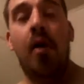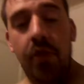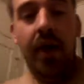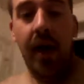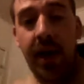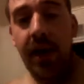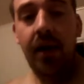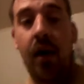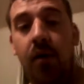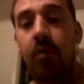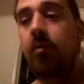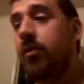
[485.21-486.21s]
Then
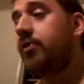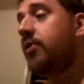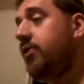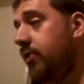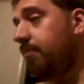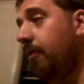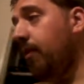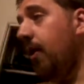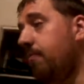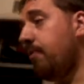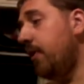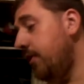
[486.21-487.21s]
almost the
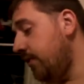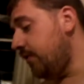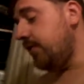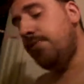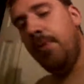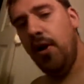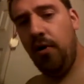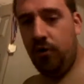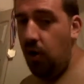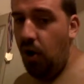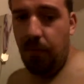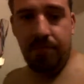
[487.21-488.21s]
Superman punch. The spear.
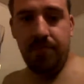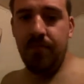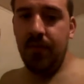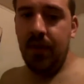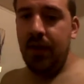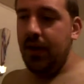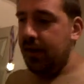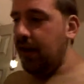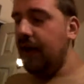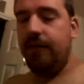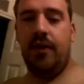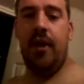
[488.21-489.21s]
Nope.
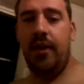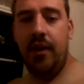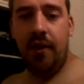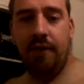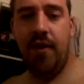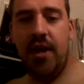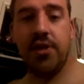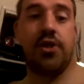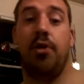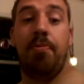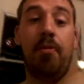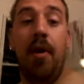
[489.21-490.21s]
Got kicked in the face.
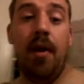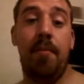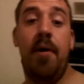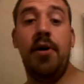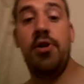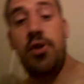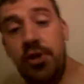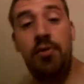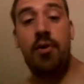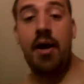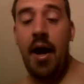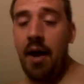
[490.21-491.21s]
Superman punch.
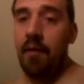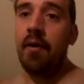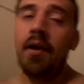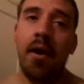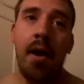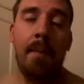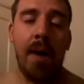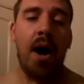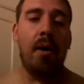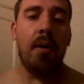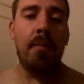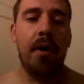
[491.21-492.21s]
2 count.
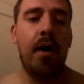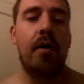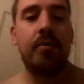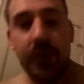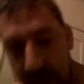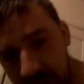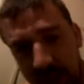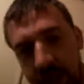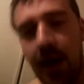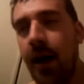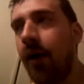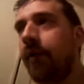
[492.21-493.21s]
Power bomb. Kick
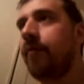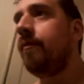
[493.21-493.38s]
out.